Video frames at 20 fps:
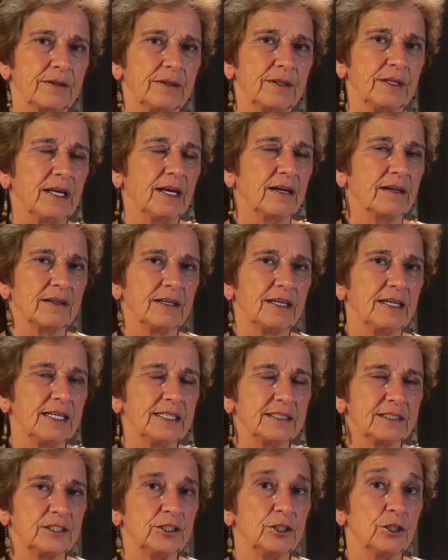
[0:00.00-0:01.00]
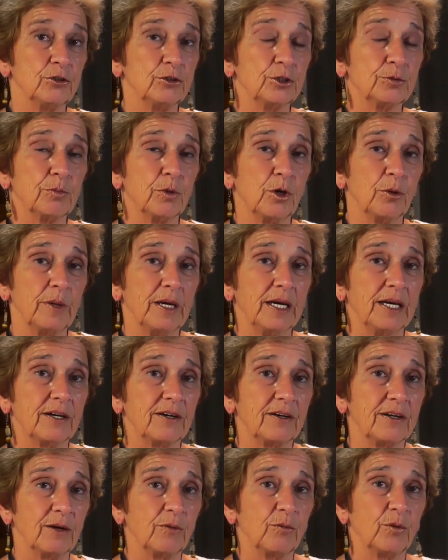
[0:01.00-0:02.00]
Yeah, and it's no small
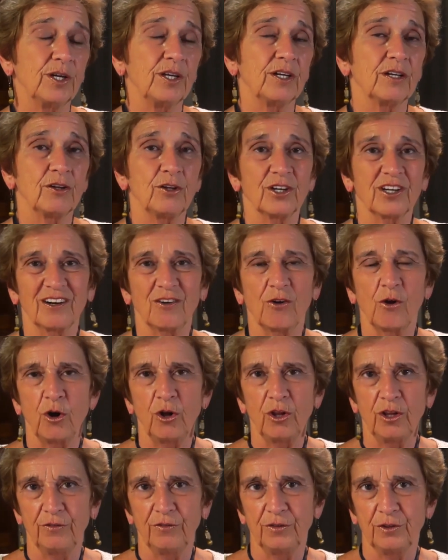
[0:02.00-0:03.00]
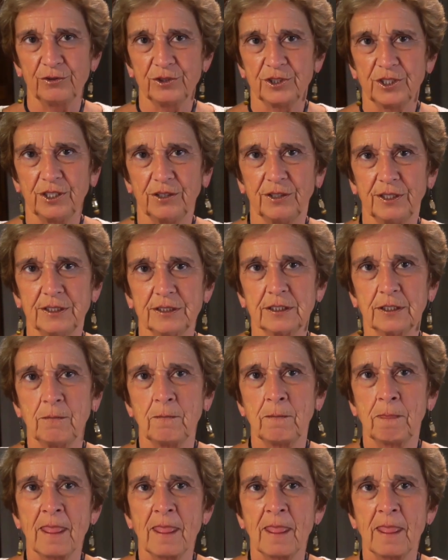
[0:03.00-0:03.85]
matter, and I want you to look at all of those areas.